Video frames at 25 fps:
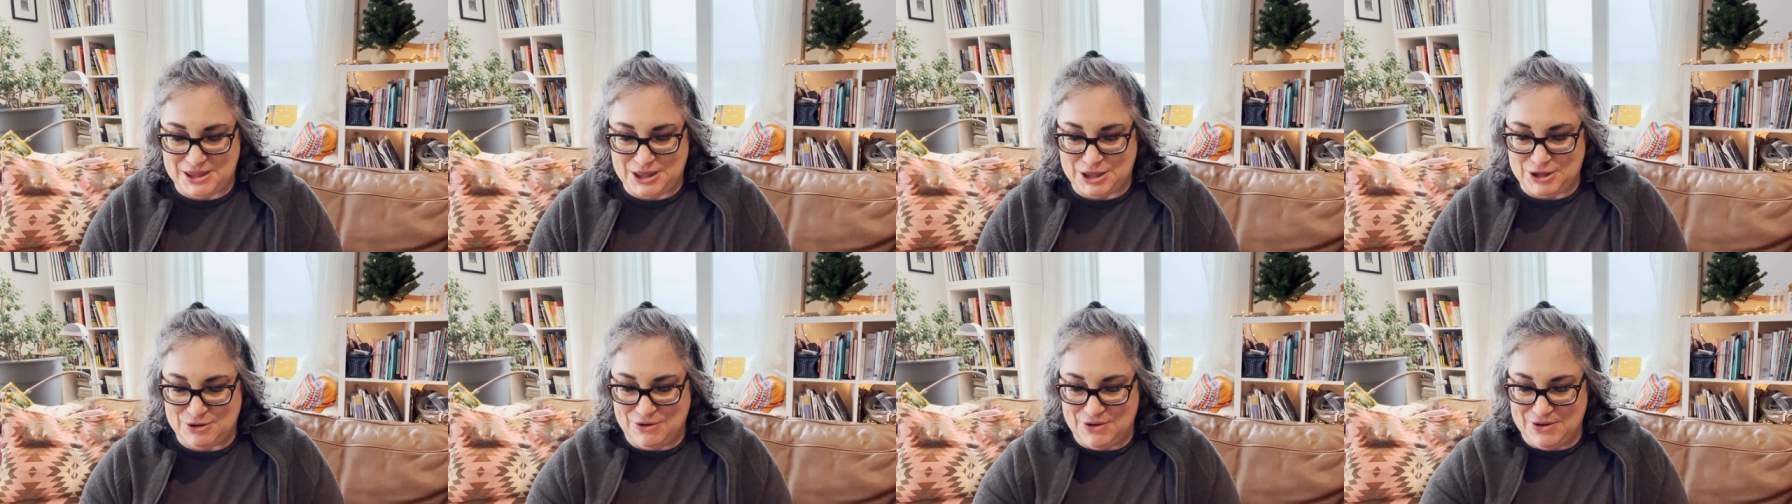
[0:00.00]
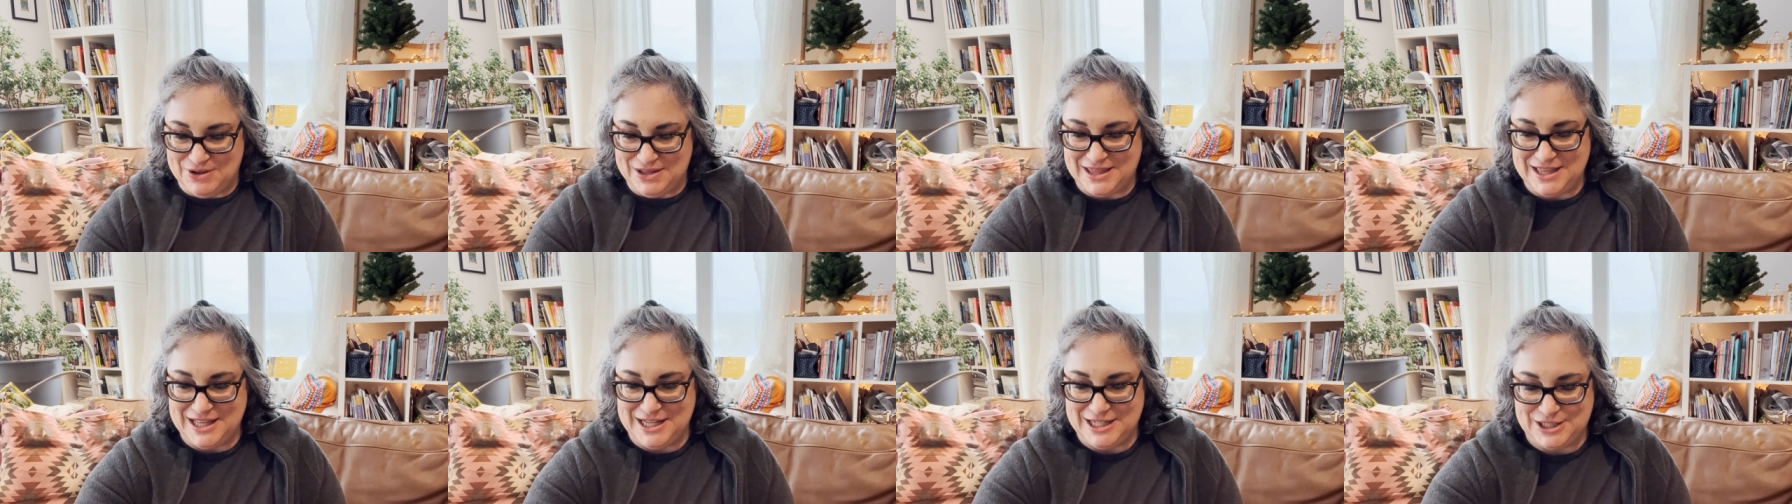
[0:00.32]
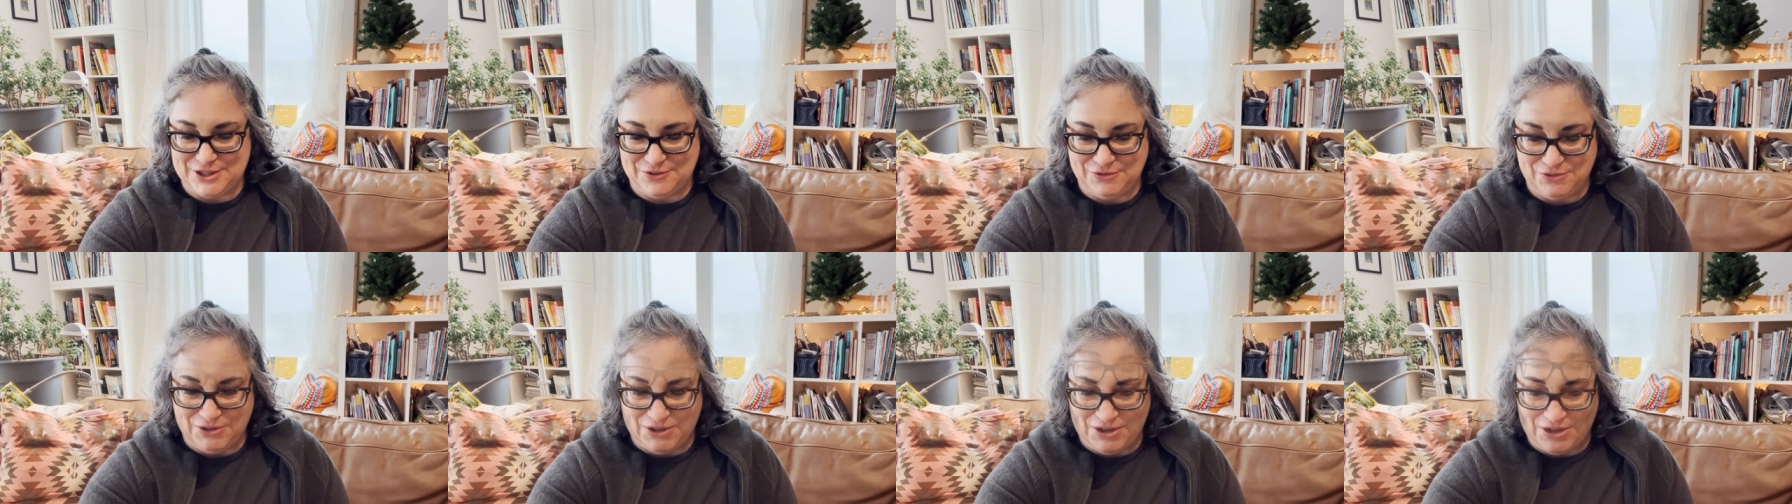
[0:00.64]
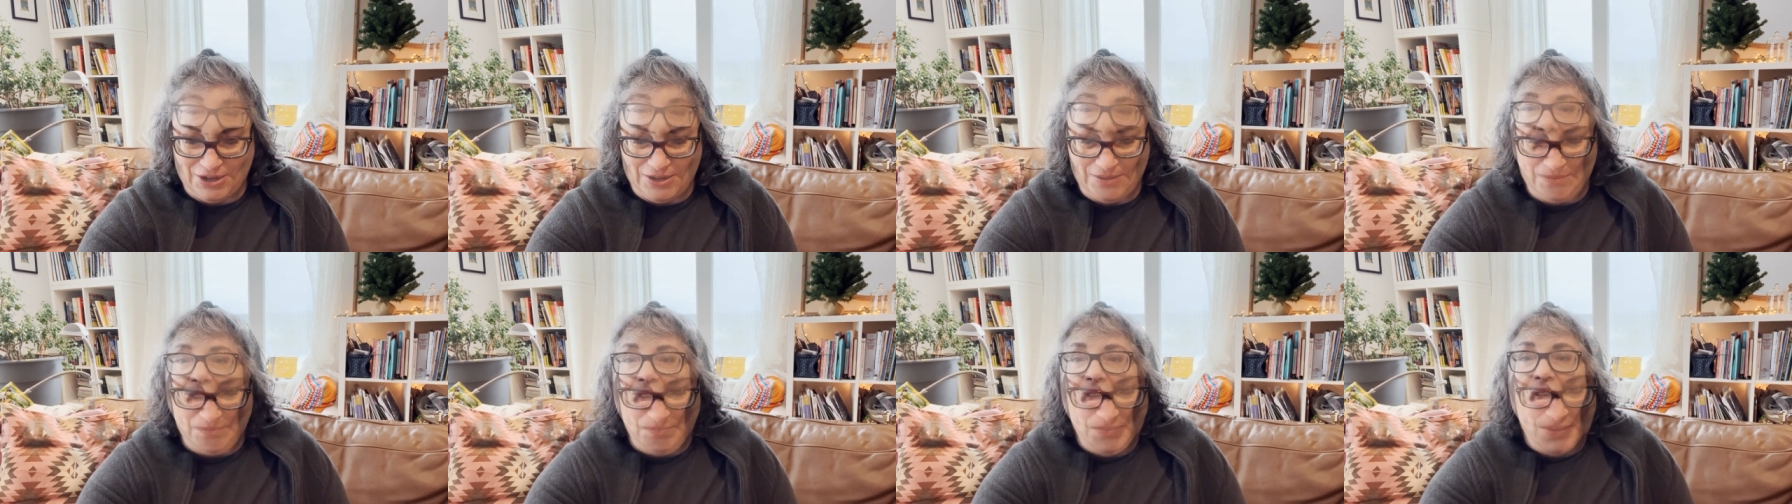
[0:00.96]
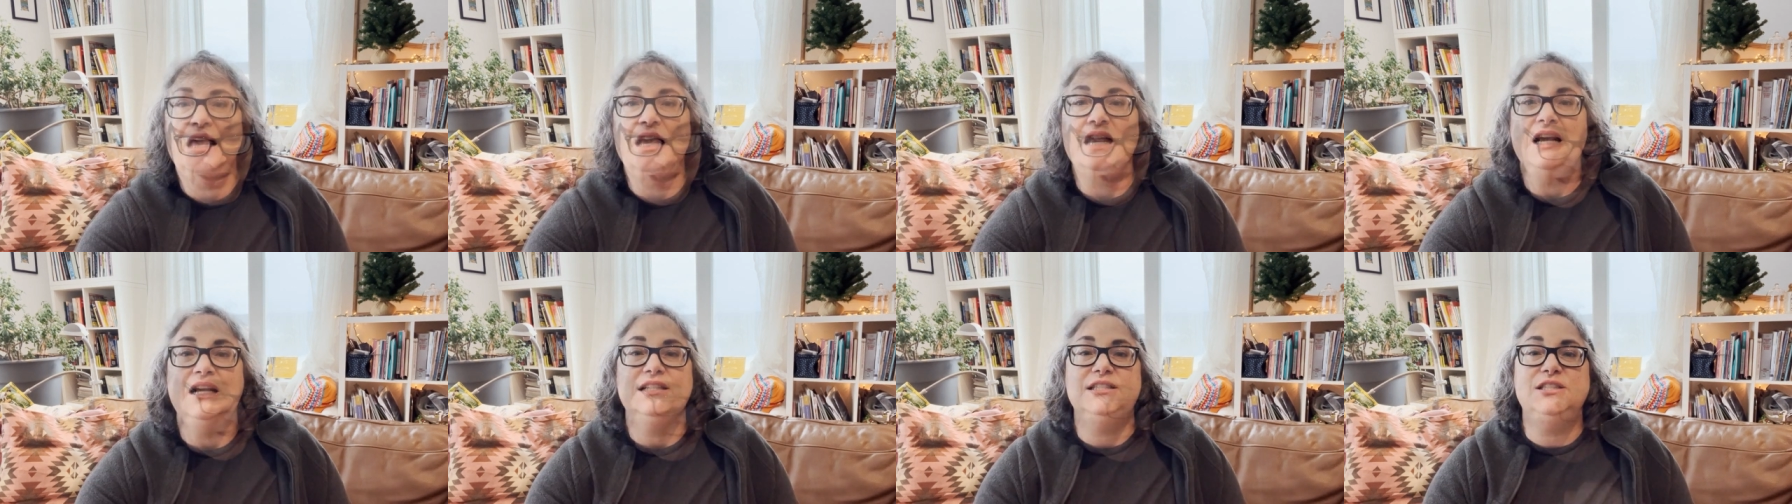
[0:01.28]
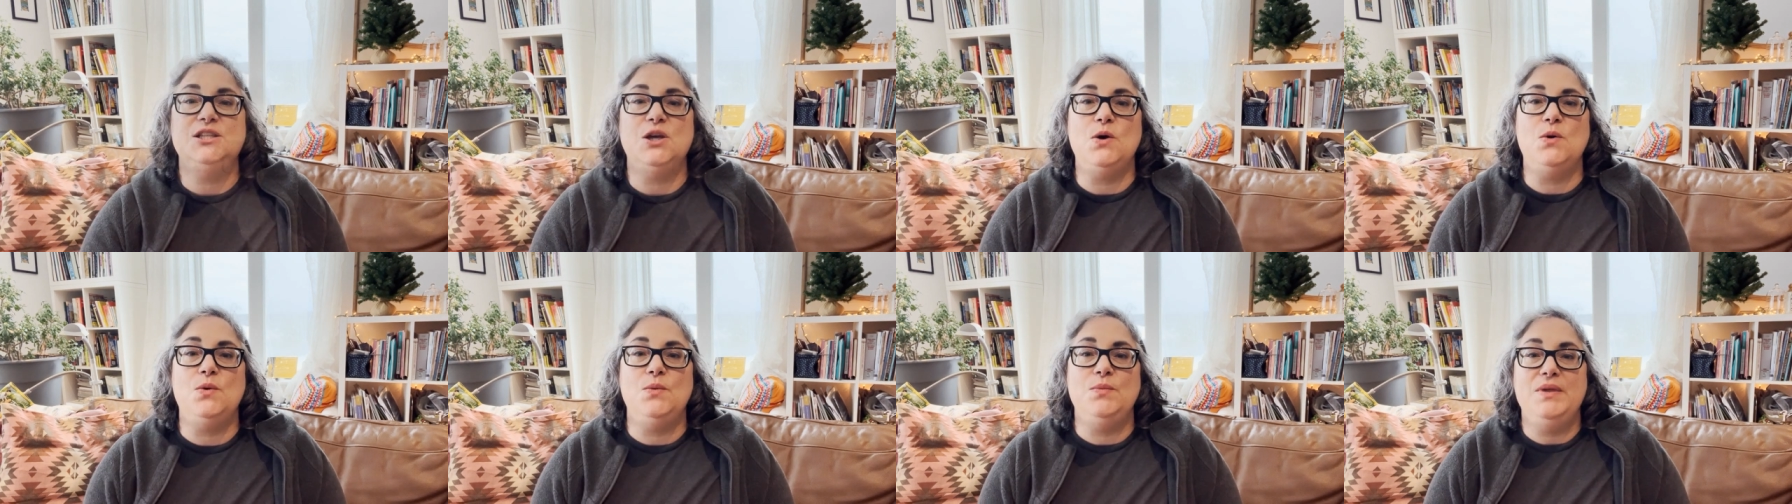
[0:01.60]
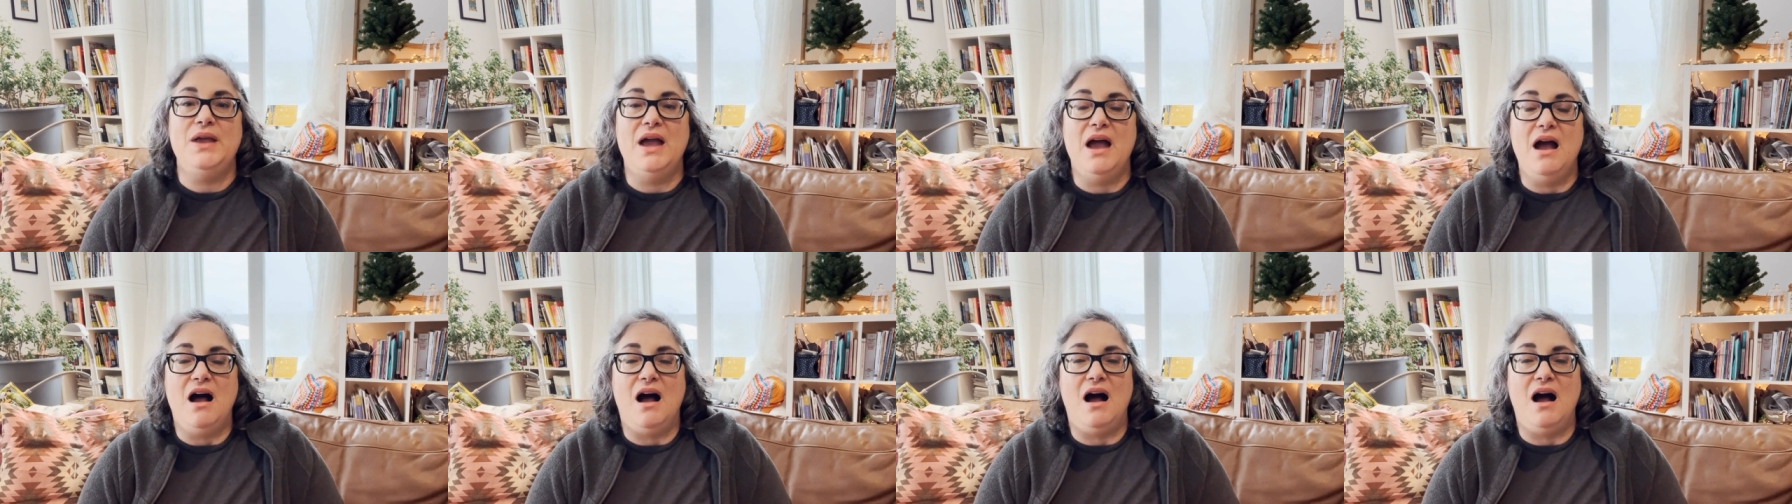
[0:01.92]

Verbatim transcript: throwing things for her. So